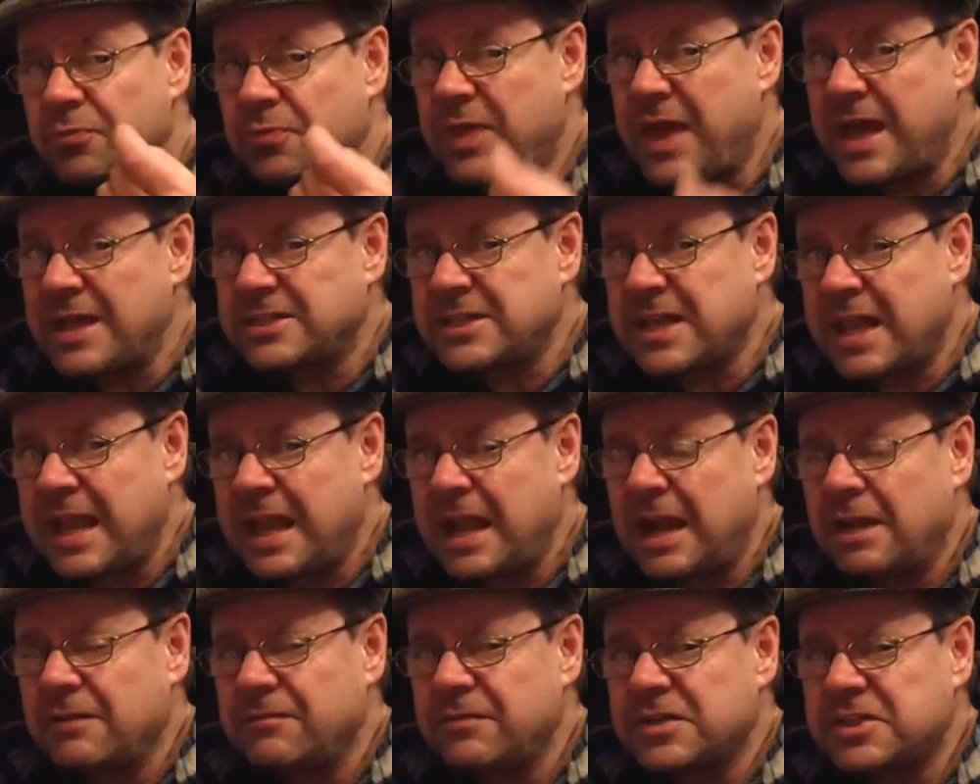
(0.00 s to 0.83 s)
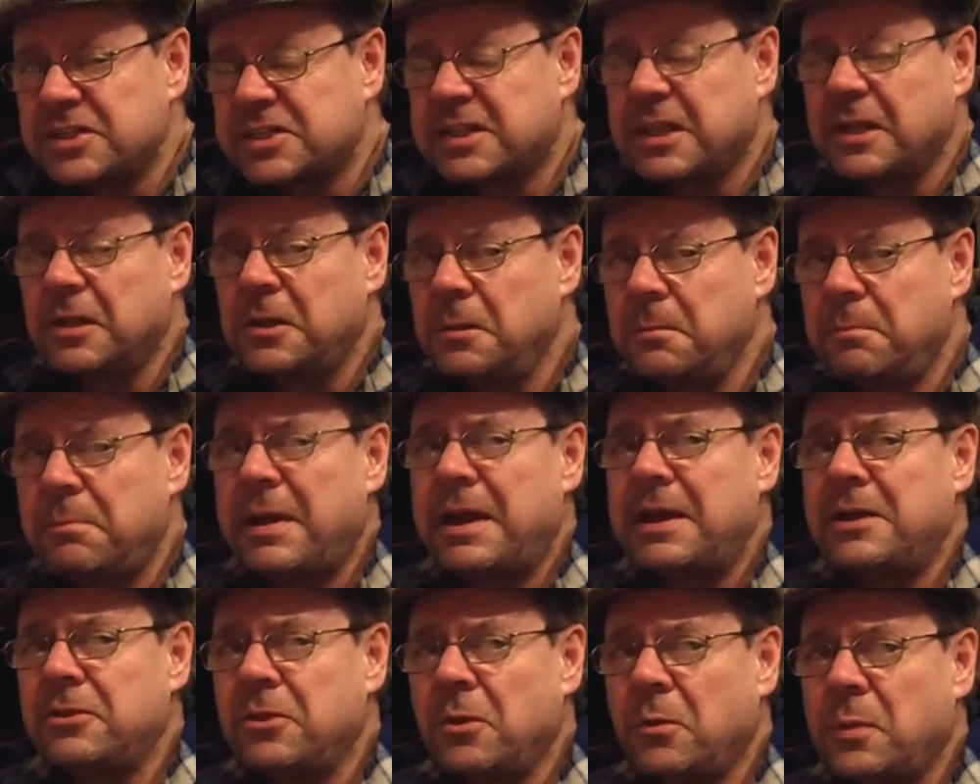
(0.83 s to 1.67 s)
That's a hell of a skill,
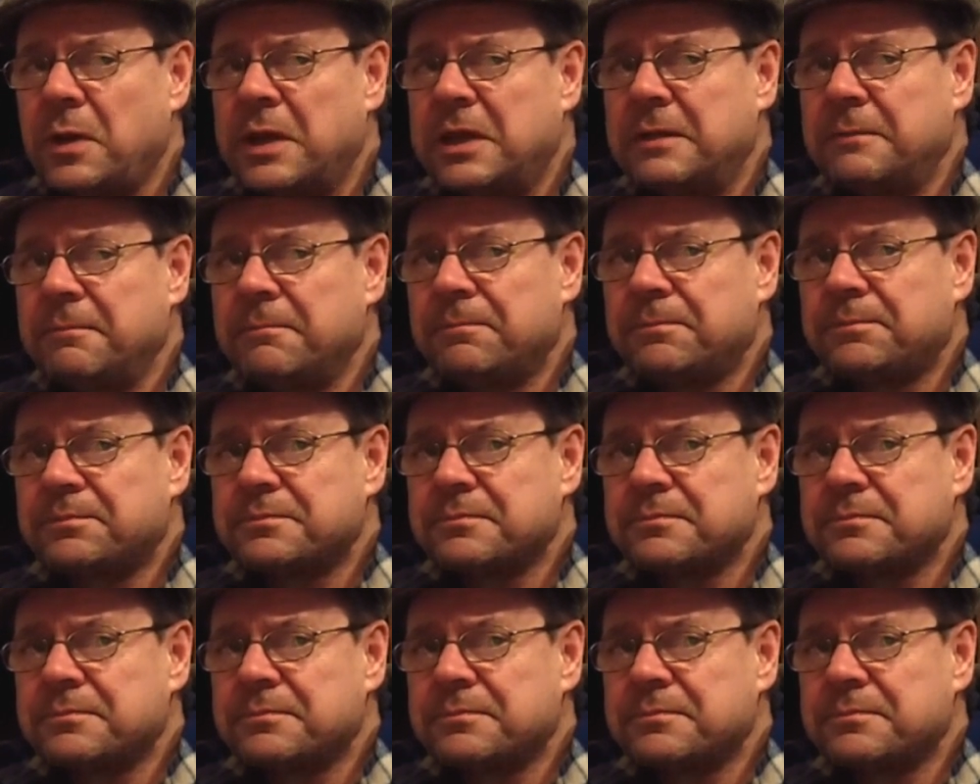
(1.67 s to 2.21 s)
by the way.